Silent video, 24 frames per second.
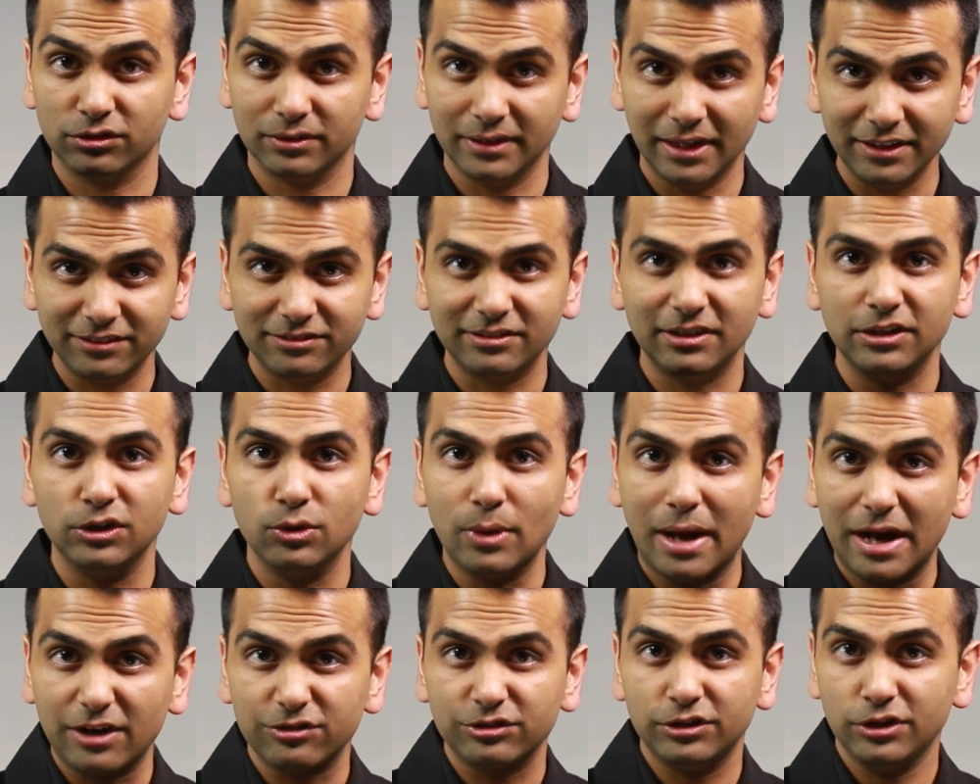So let's say
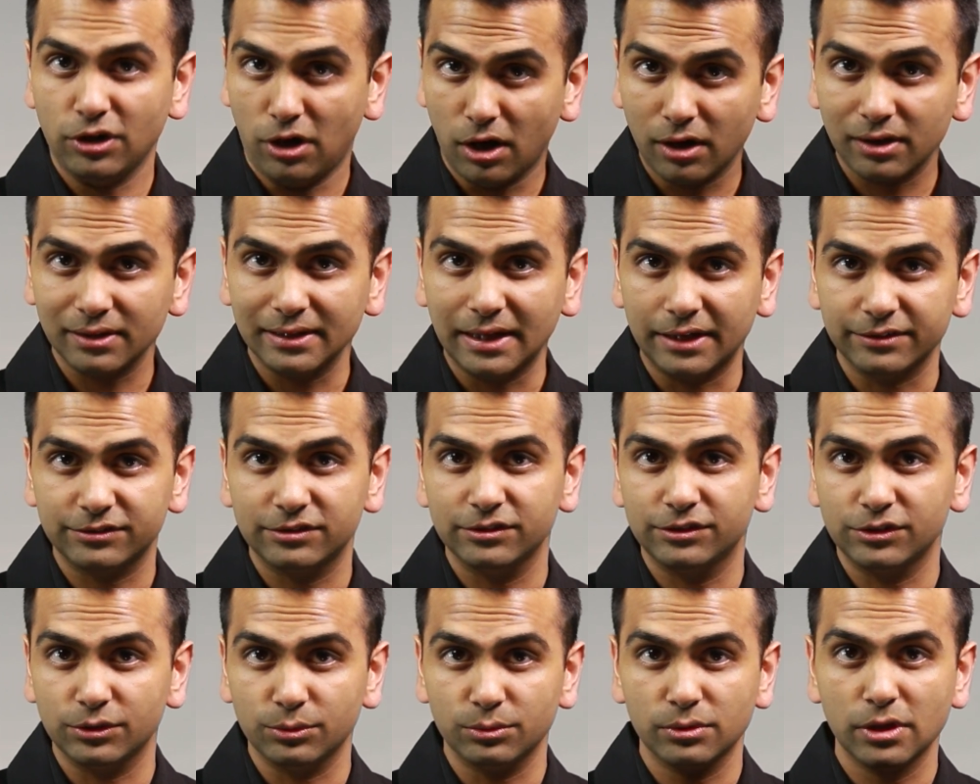you actually are allowed
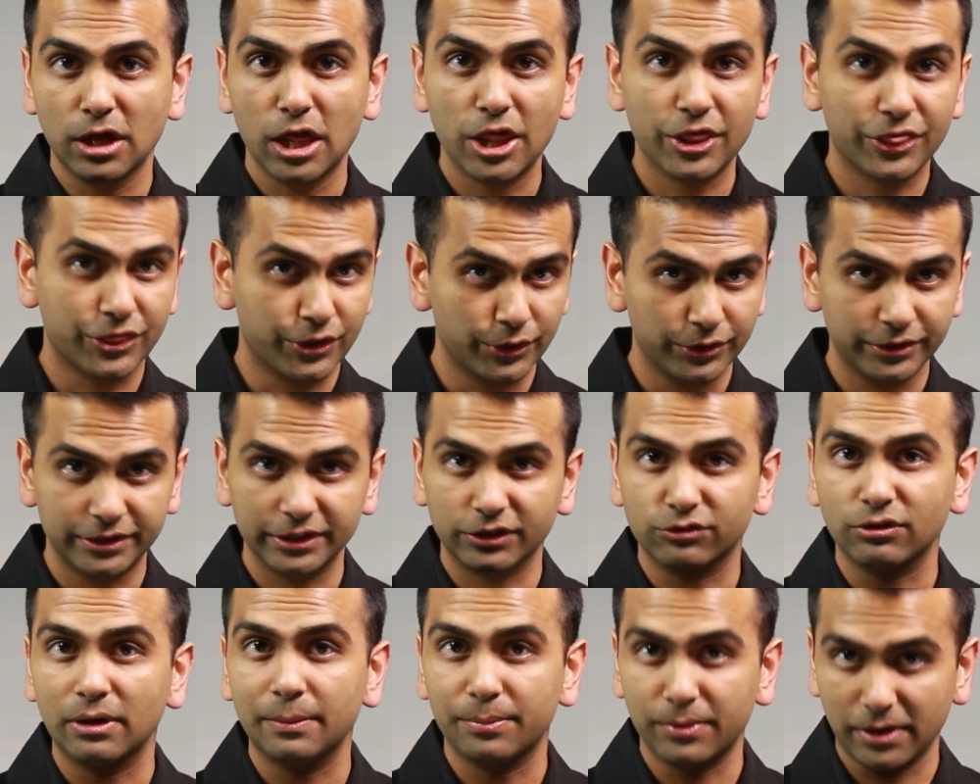to do
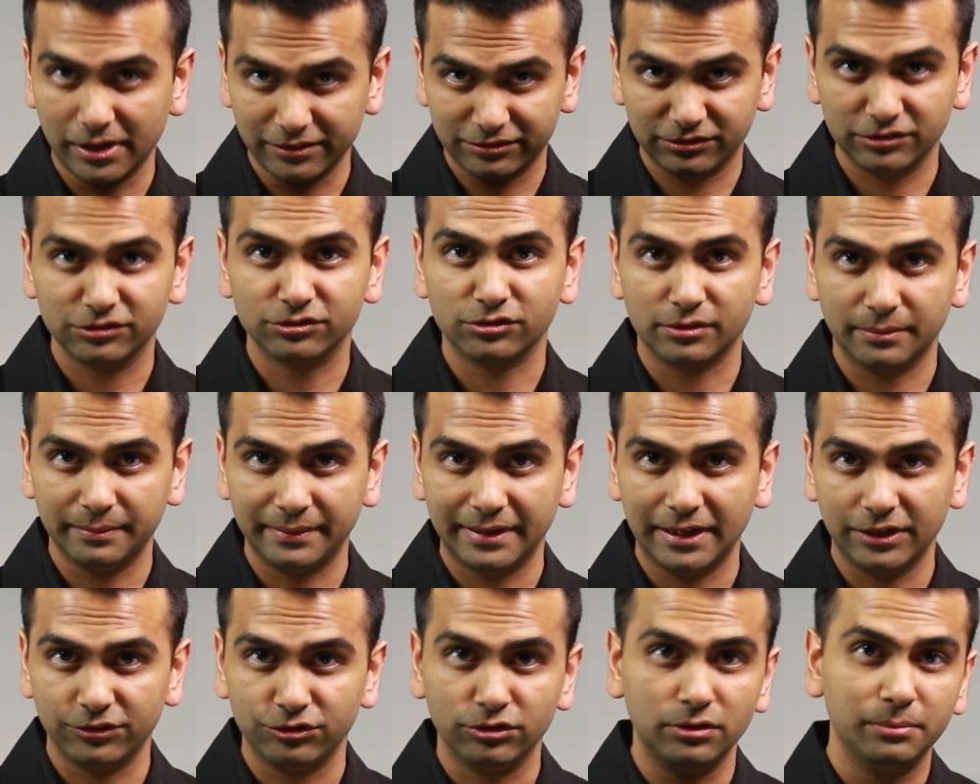third-degree price
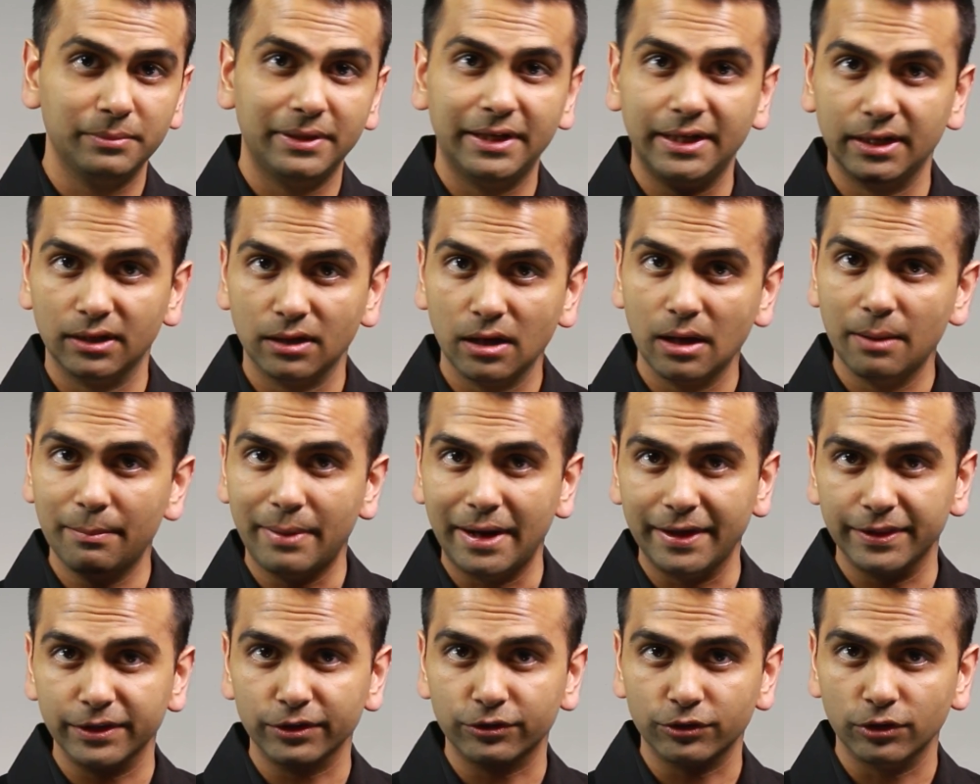discrimination, meaning
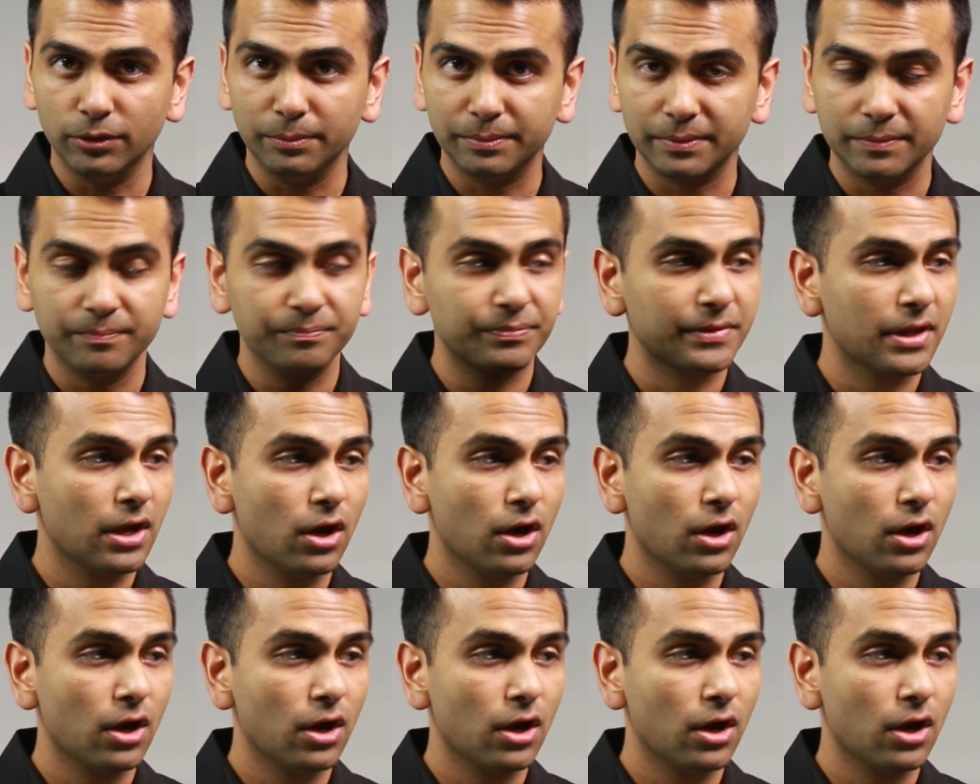by the group.